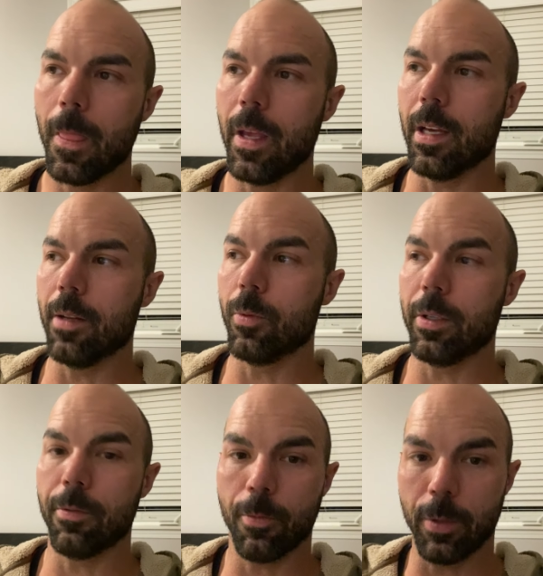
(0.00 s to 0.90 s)
and
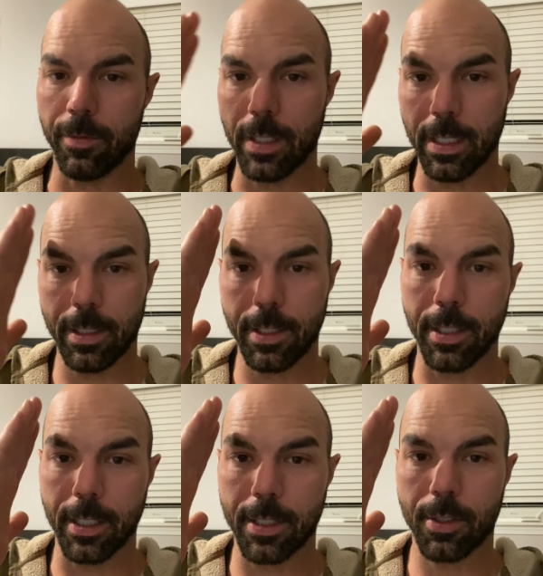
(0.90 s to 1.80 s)
we've we've done it to
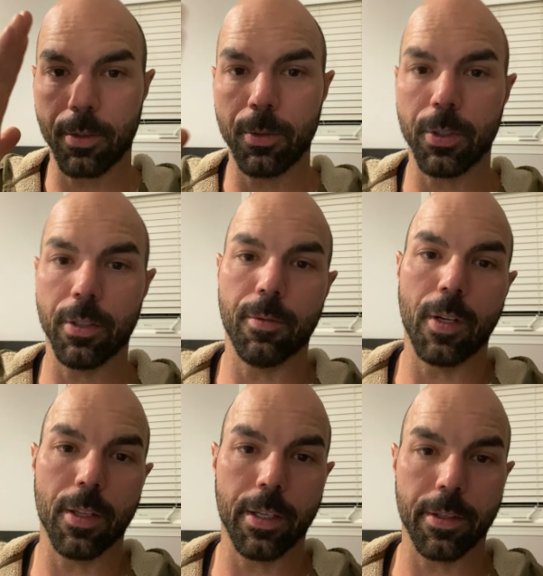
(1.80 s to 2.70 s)
the exclusion of
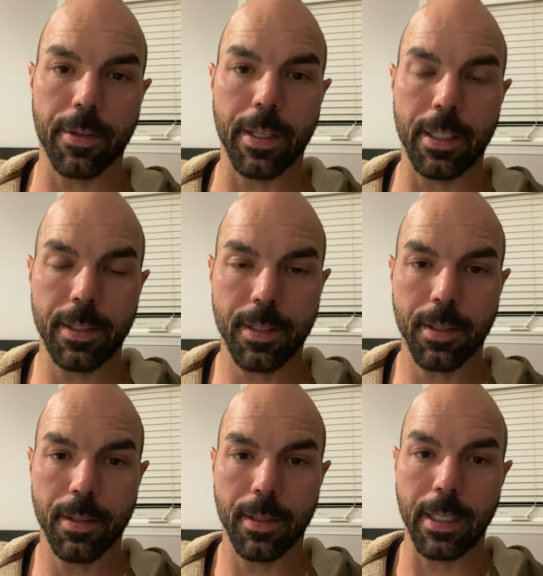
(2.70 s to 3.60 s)
all other things.
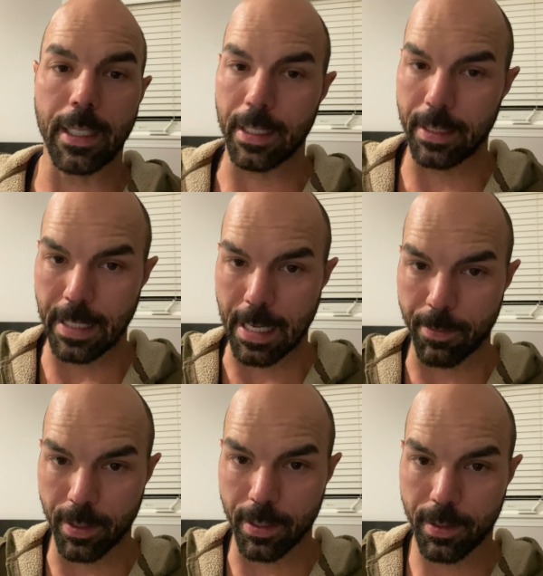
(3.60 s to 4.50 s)
And he's
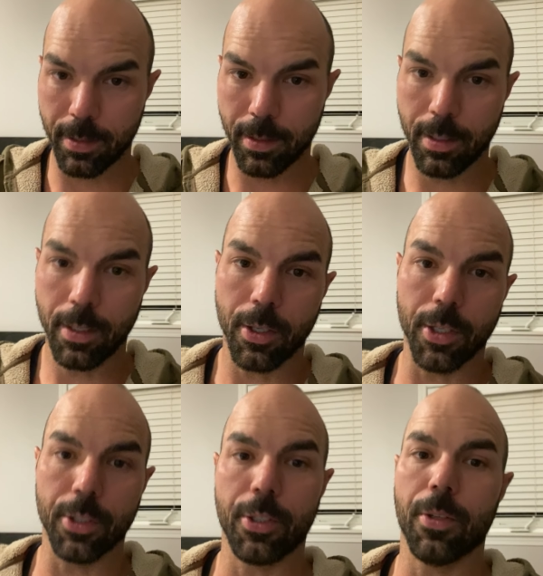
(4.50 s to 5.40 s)
tapping us on
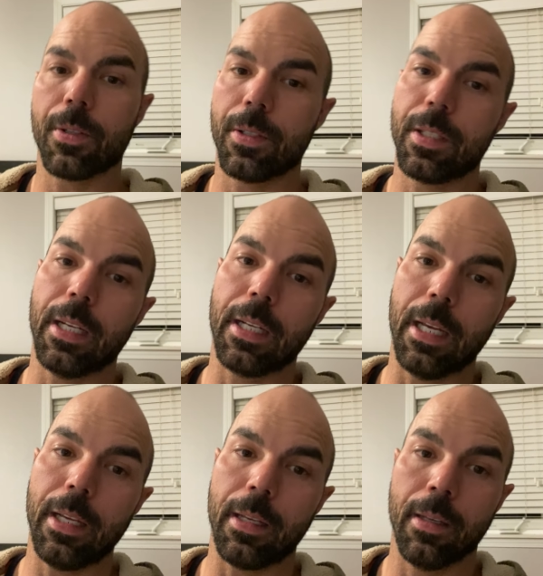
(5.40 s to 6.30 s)
the shoulder, saying,
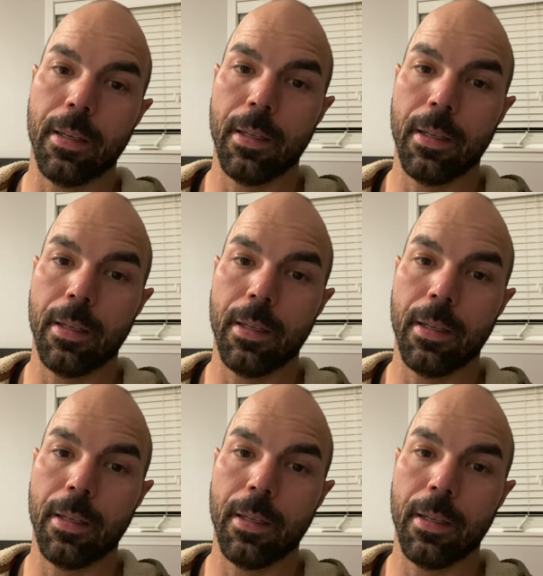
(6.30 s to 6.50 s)
"Hey,